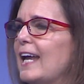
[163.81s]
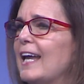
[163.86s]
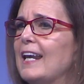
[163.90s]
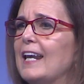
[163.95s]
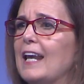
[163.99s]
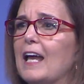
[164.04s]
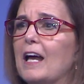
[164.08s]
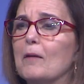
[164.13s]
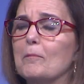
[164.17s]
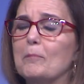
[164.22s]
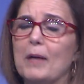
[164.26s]

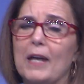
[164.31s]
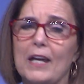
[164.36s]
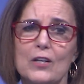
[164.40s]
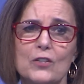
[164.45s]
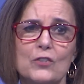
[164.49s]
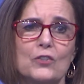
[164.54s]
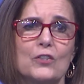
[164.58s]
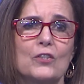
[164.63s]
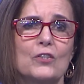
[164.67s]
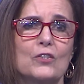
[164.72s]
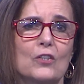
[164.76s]
and
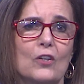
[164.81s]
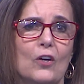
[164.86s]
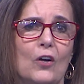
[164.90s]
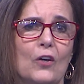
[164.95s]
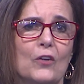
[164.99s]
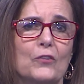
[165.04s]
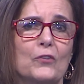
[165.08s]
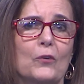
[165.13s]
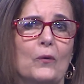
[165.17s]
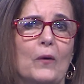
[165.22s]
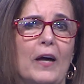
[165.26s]
patients
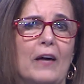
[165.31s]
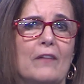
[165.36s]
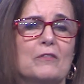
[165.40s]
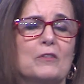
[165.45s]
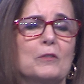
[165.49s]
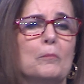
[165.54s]
also have